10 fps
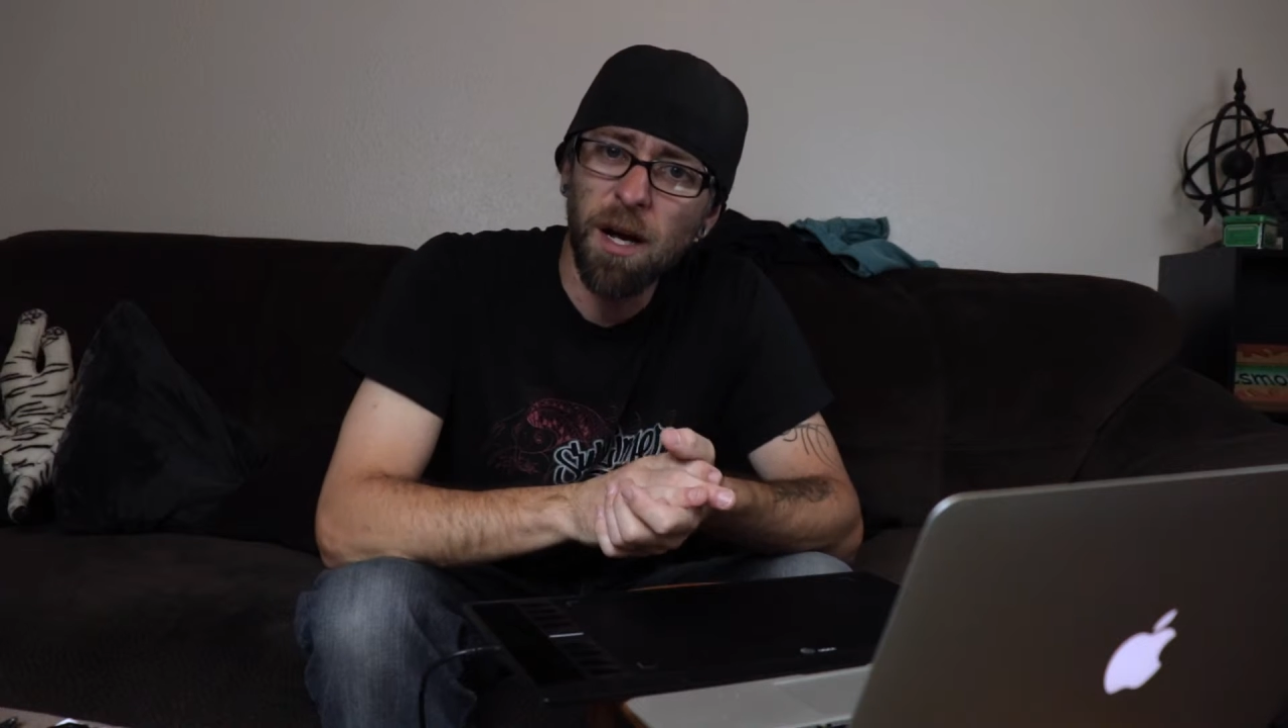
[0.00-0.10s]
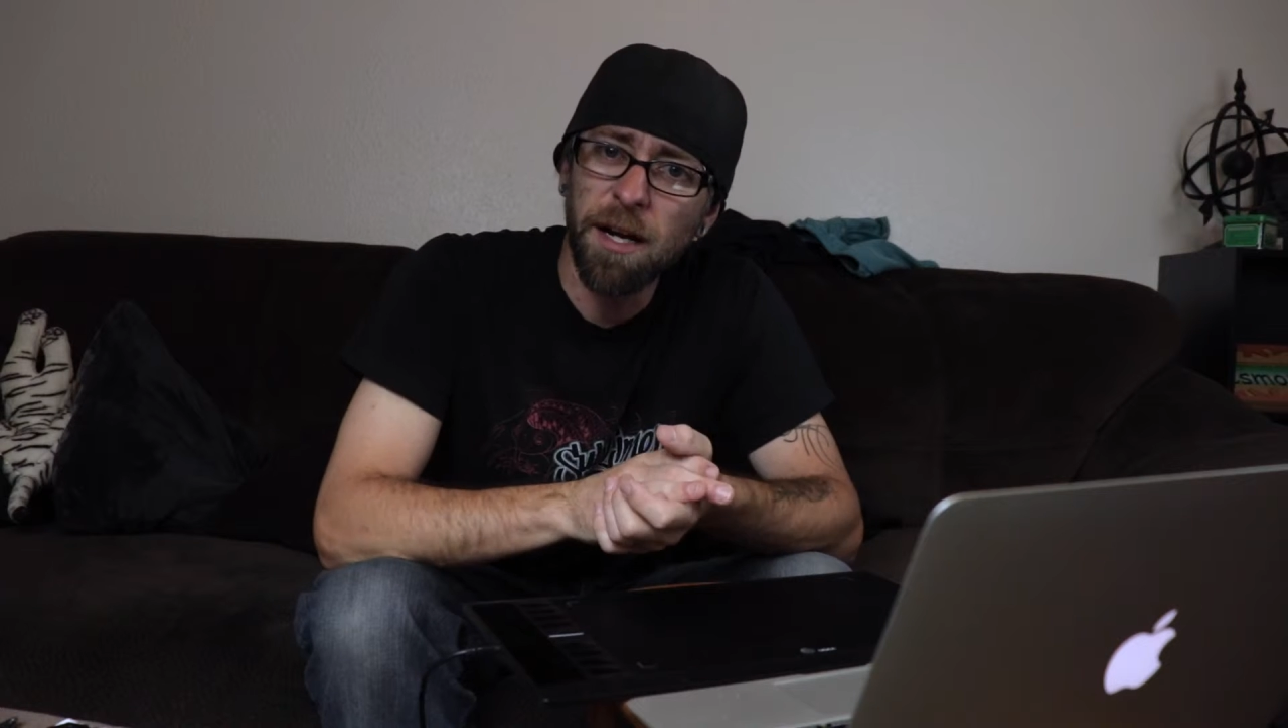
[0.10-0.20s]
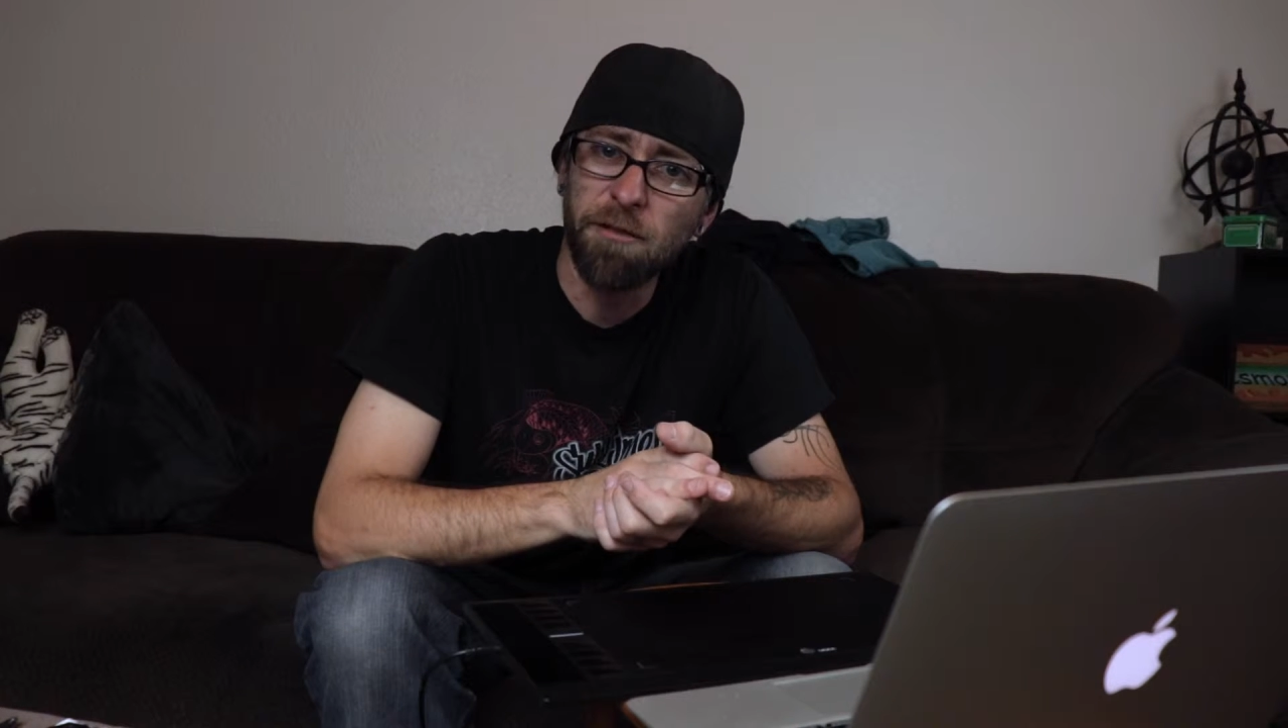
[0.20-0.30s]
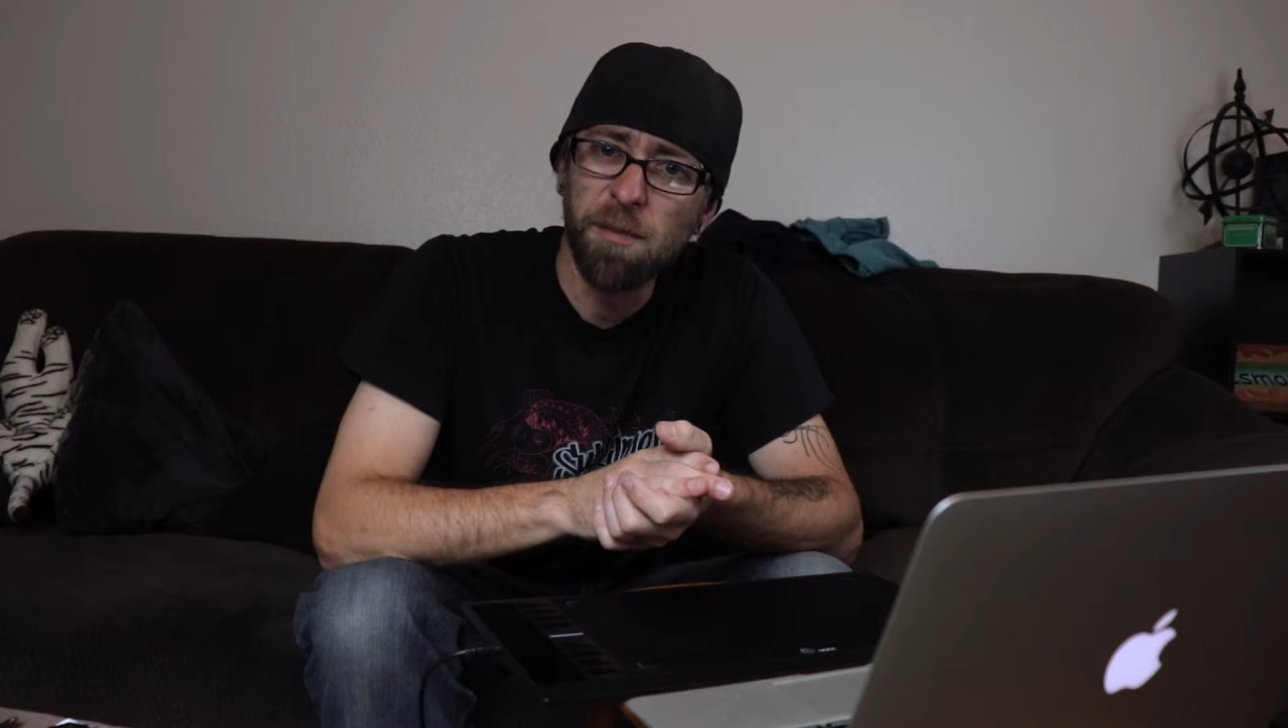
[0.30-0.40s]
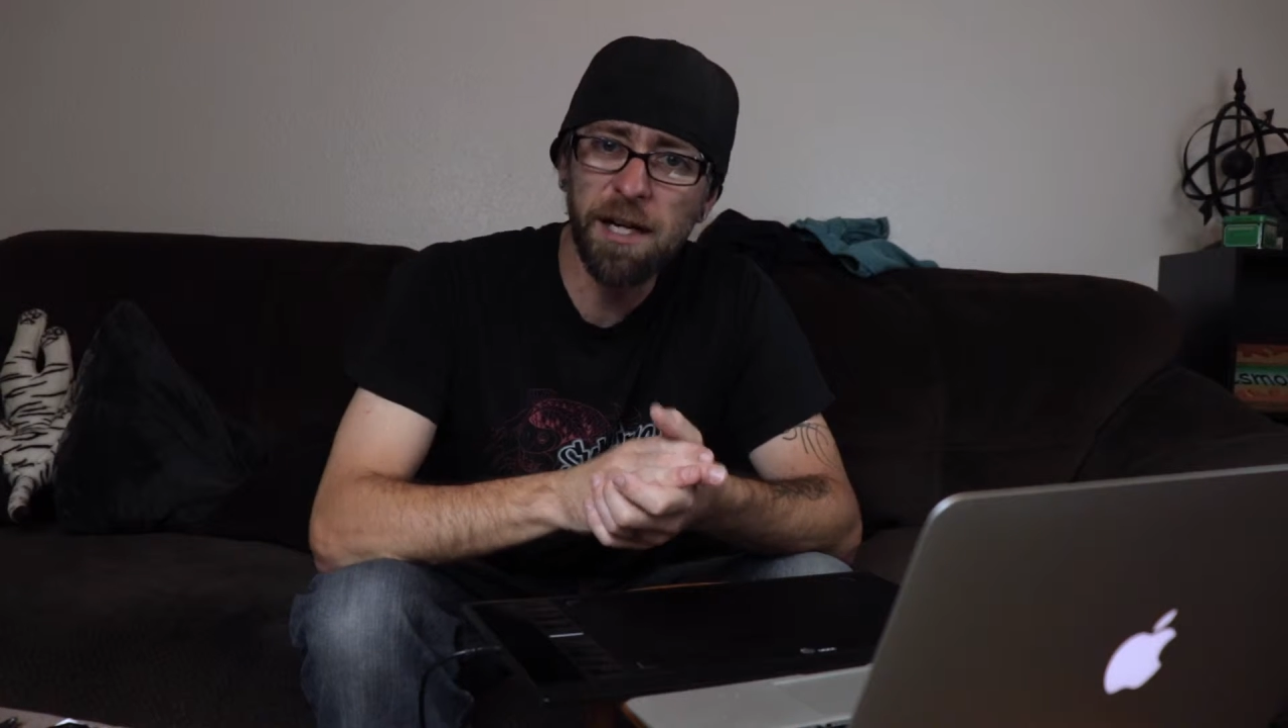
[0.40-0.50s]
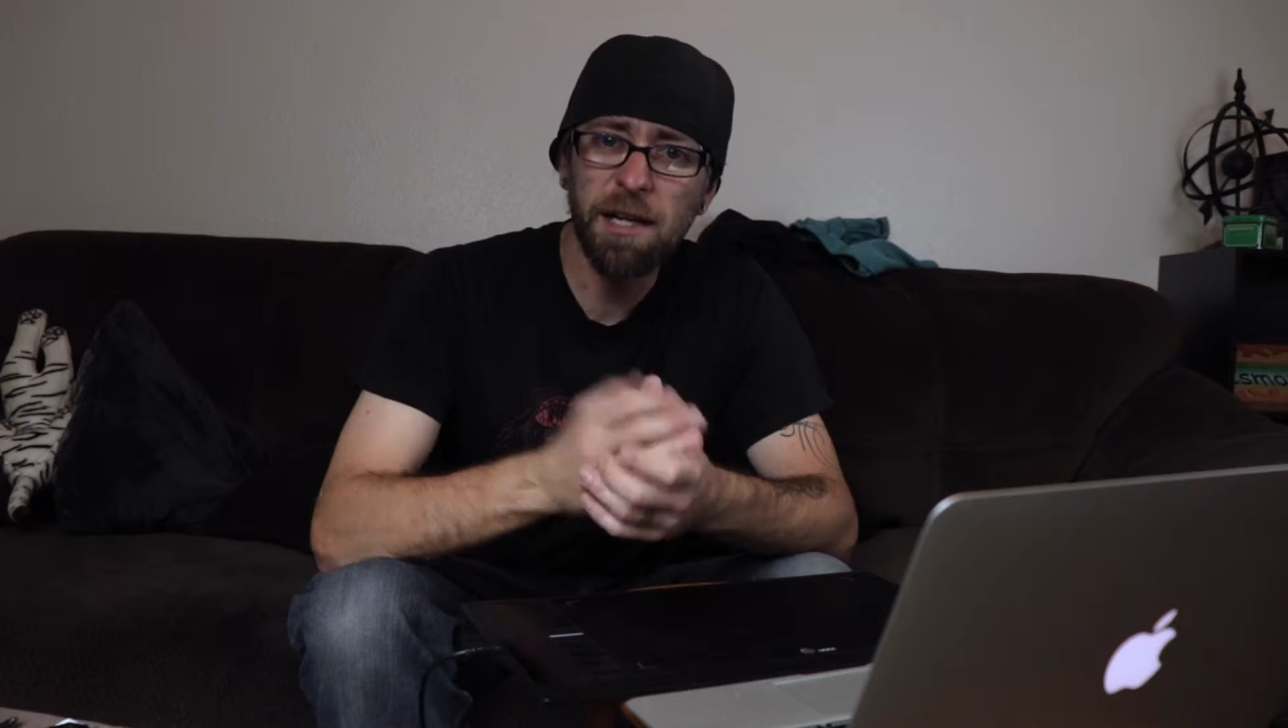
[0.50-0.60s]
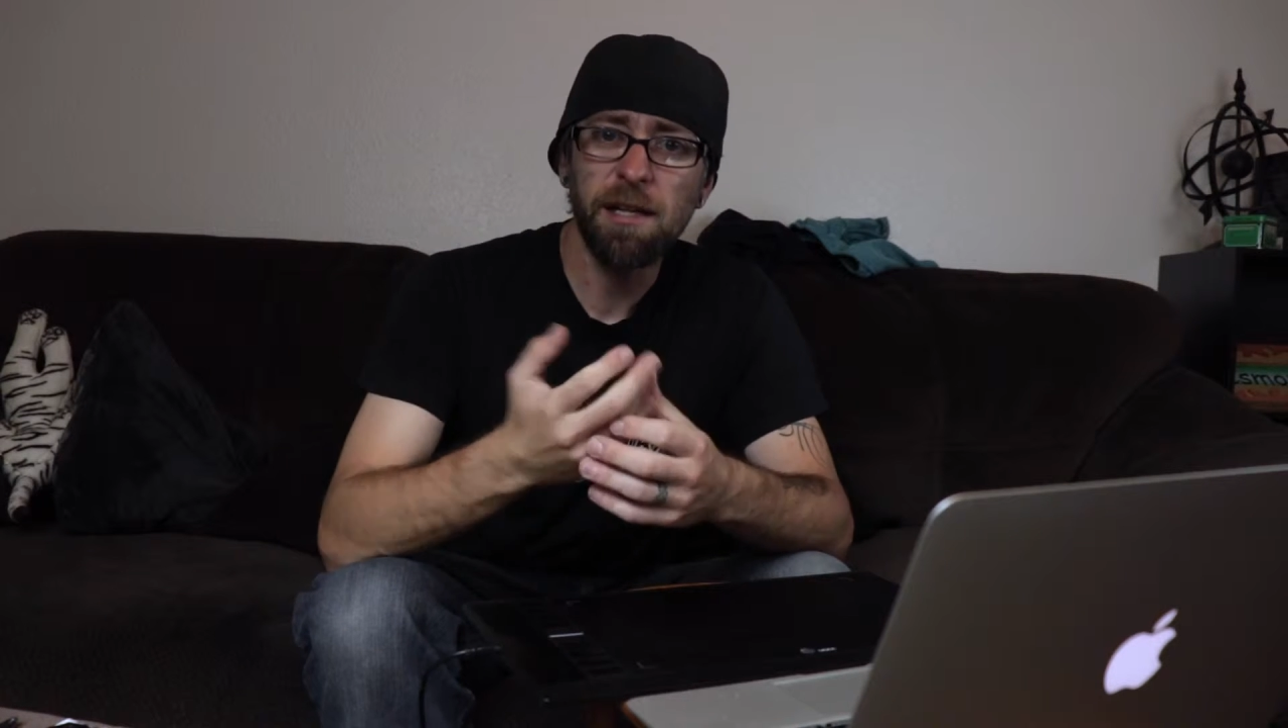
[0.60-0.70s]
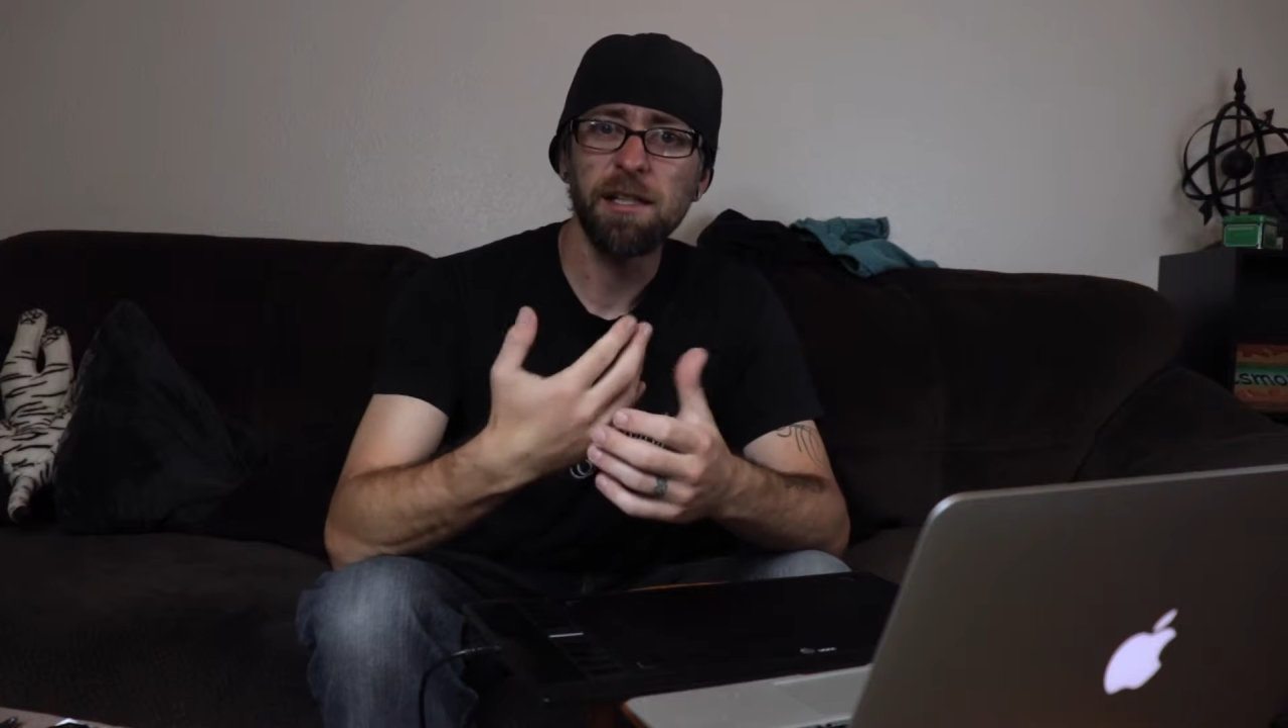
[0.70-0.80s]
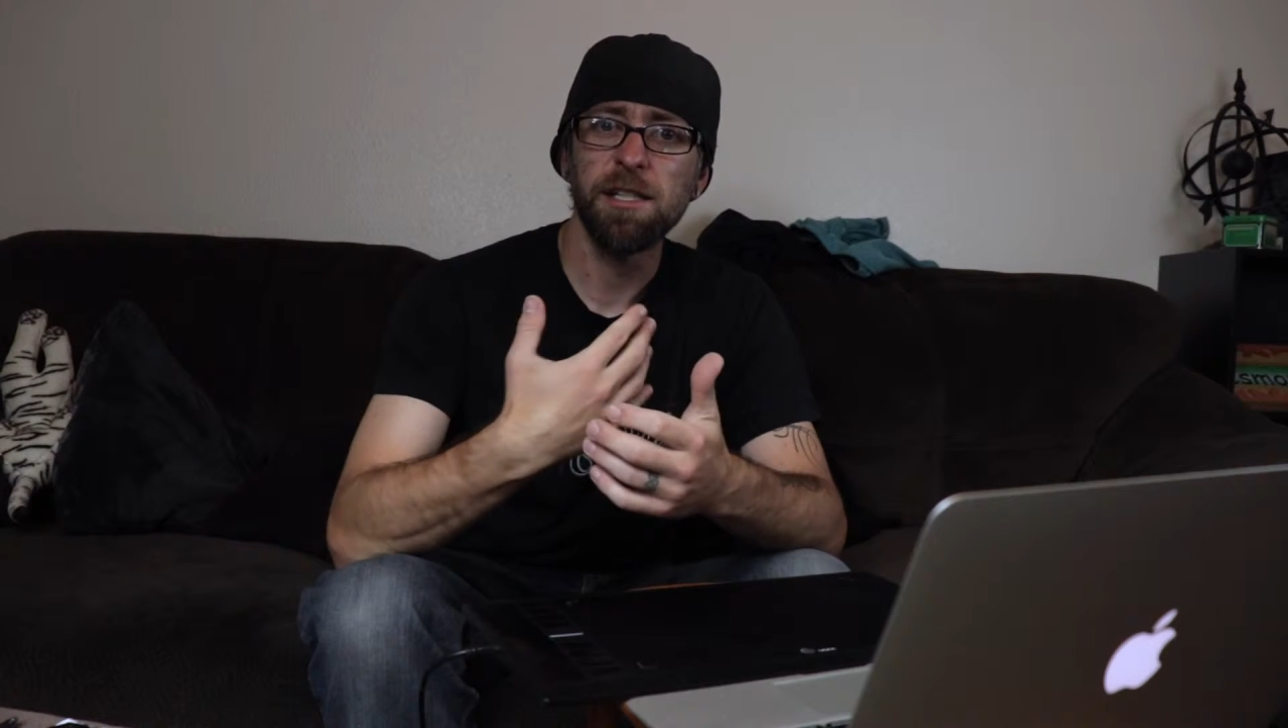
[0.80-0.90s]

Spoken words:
on, everybody?